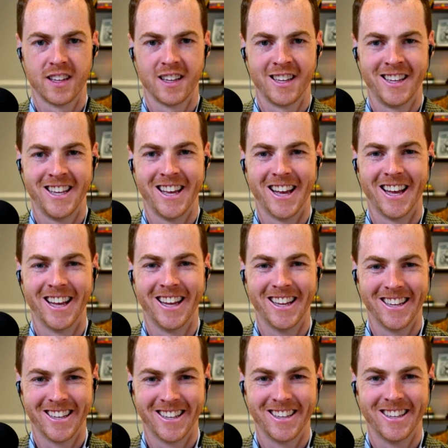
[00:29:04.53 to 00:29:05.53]

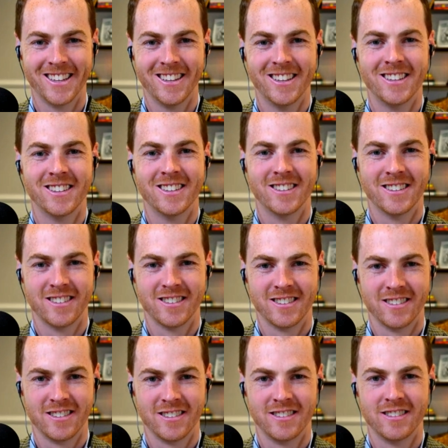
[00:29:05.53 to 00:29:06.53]

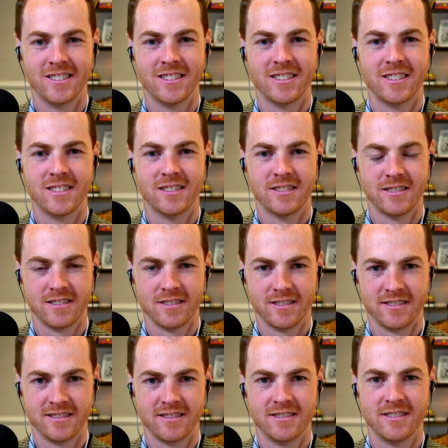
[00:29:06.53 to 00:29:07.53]

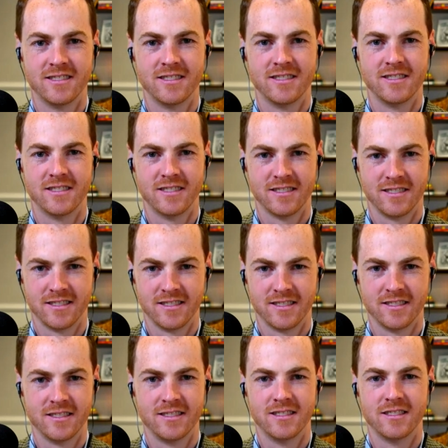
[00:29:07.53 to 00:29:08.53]

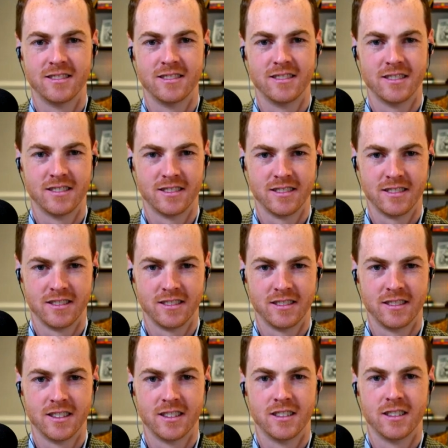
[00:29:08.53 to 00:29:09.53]

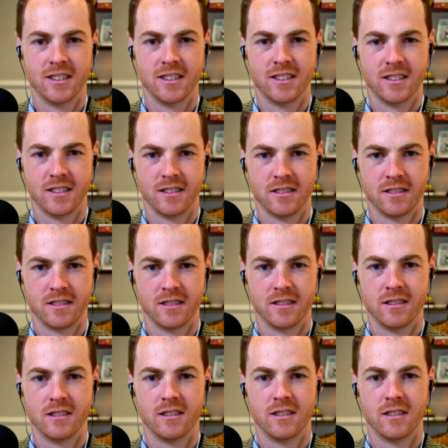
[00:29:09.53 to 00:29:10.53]

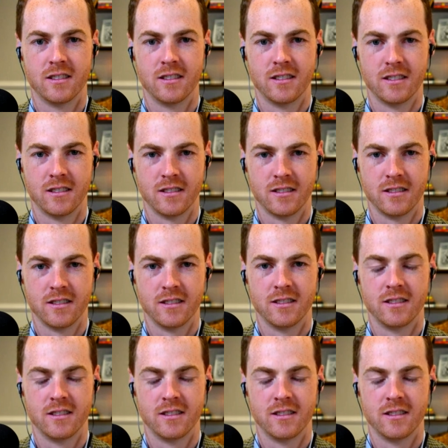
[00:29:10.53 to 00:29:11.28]
[no speech]